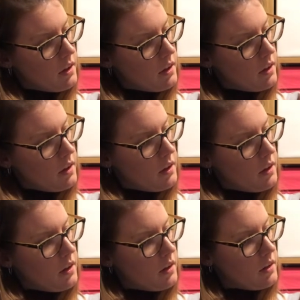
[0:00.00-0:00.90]

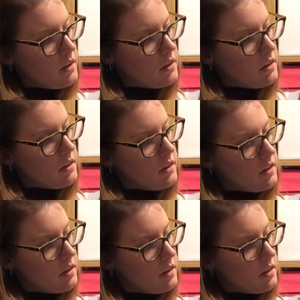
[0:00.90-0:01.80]

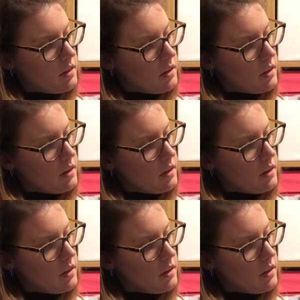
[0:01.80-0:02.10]
(no one is talking)